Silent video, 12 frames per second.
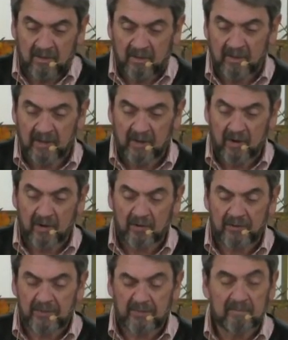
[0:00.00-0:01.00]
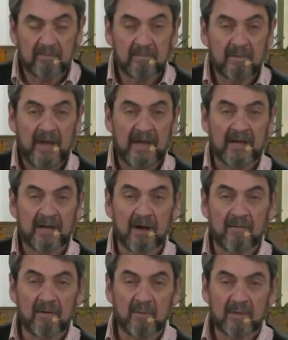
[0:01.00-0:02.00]
The earth had a
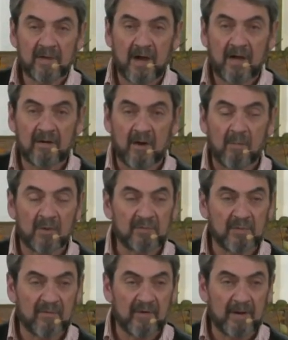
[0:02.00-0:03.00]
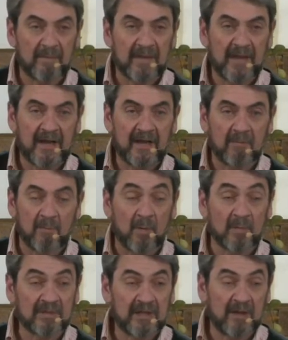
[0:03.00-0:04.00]
covenant with God almost from the very beginning. In
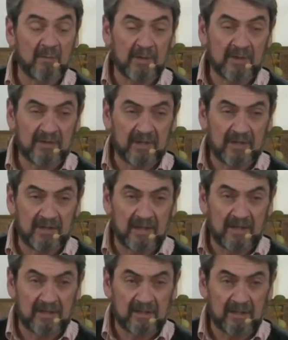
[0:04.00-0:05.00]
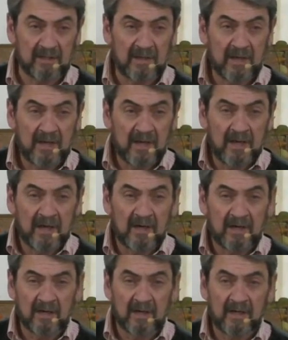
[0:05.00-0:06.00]
Romans 8, we see that uh,
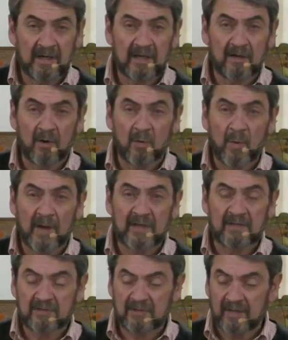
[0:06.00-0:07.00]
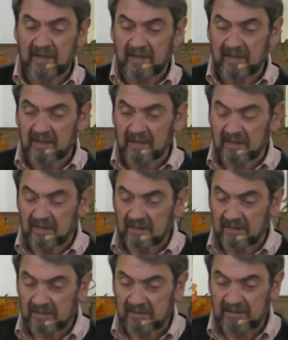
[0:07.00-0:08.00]
uh, it awaits the uh,
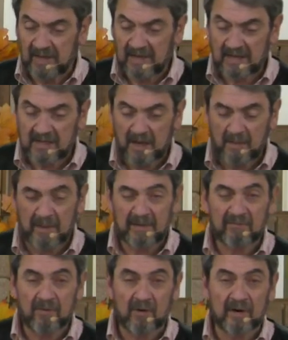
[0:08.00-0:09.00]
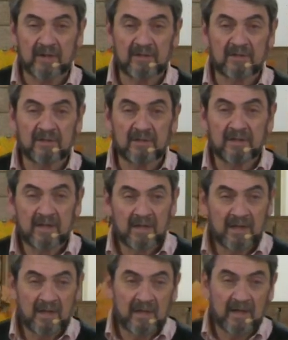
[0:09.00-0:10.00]
second coming for its,
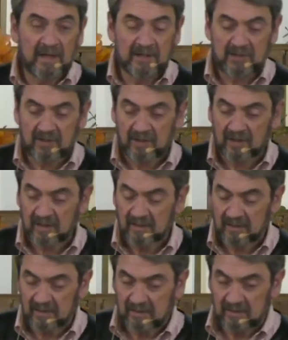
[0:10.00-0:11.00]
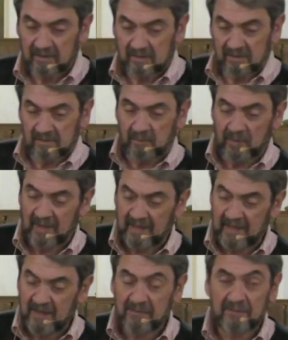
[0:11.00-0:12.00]
its uh,
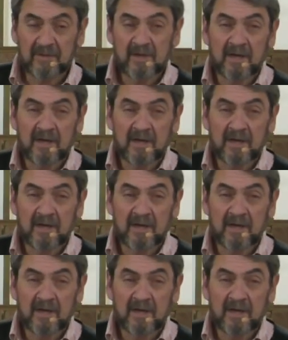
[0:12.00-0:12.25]
relief.